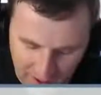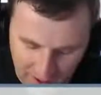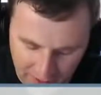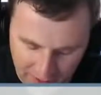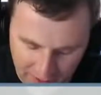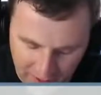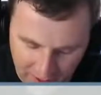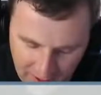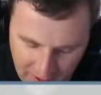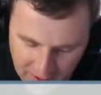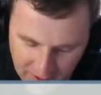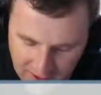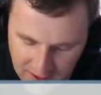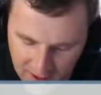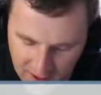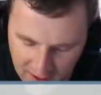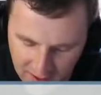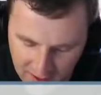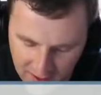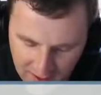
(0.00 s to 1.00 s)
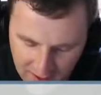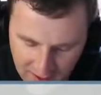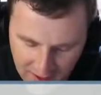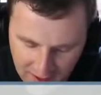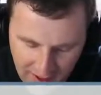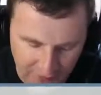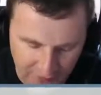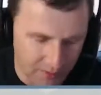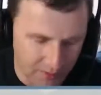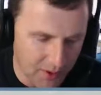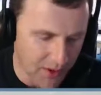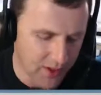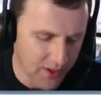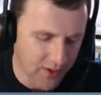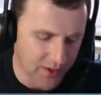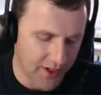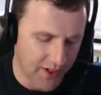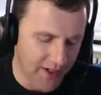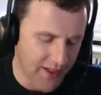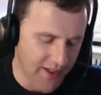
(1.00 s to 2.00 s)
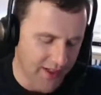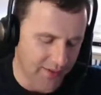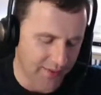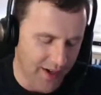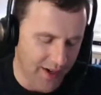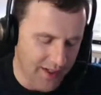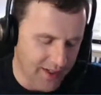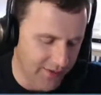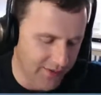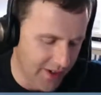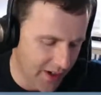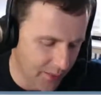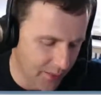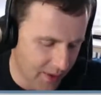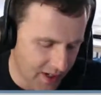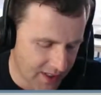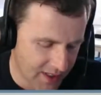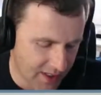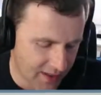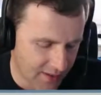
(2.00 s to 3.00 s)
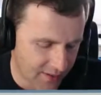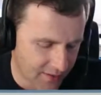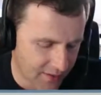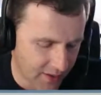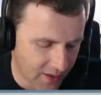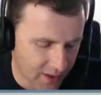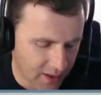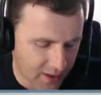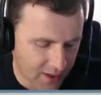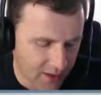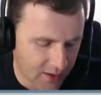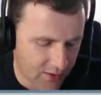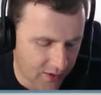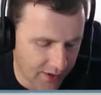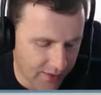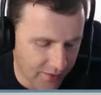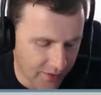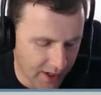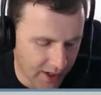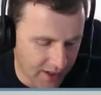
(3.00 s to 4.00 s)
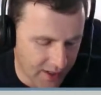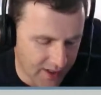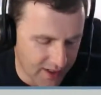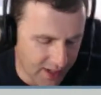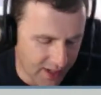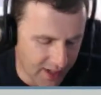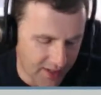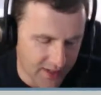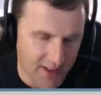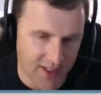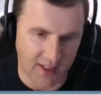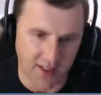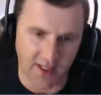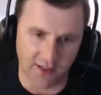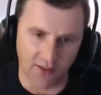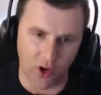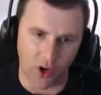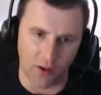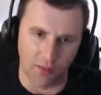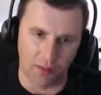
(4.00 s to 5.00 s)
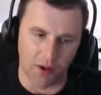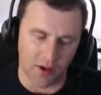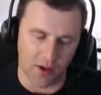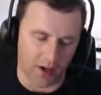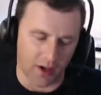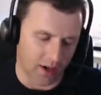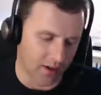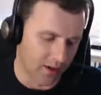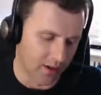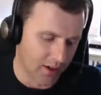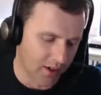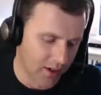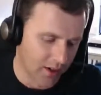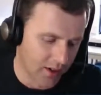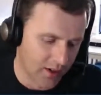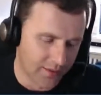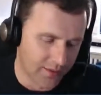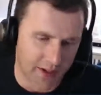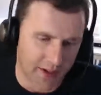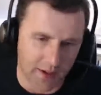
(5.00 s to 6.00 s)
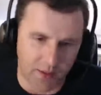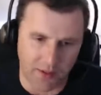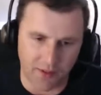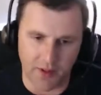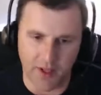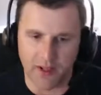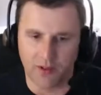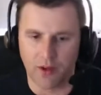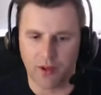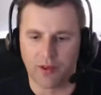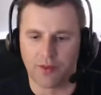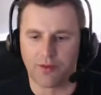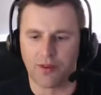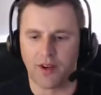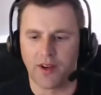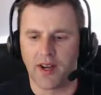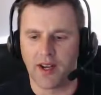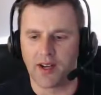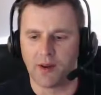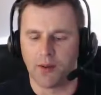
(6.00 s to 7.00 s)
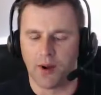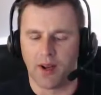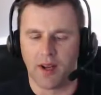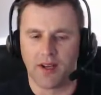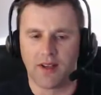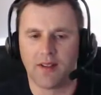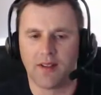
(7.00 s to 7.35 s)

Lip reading: I think it's having them on screen is effectively a waste of screen real estate. And since they've got to put a fingerprint reader on the front anyway.